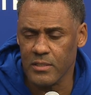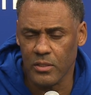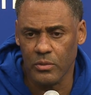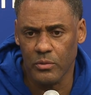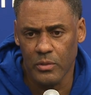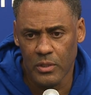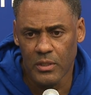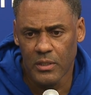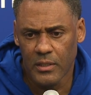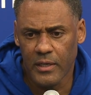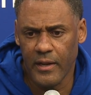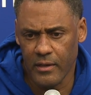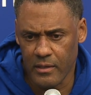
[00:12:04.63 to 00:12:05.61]
So
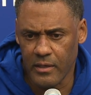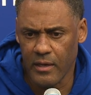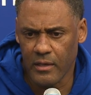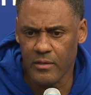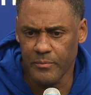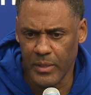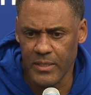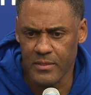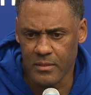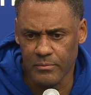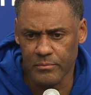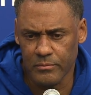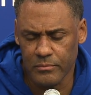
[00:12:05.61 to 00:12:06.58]
there could be
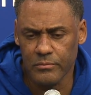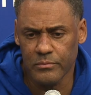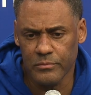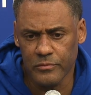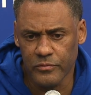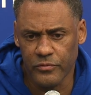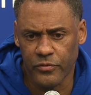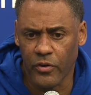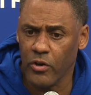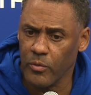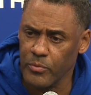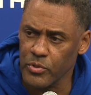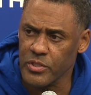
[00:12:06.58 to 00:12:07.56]
some
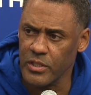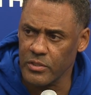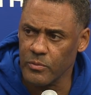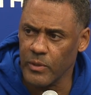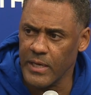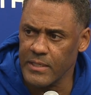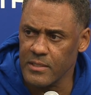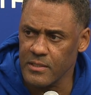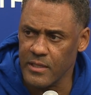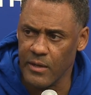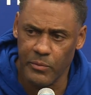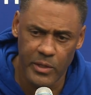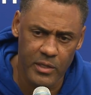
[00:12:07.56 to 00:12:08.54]
vulnerable situations
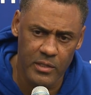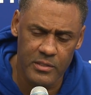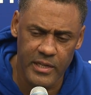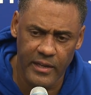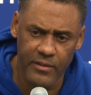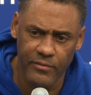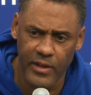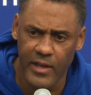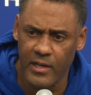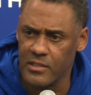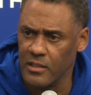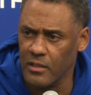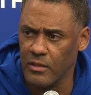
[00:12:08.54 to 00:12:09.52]
that we could take
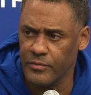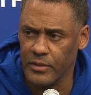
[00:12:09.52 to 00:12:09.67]
advantage of.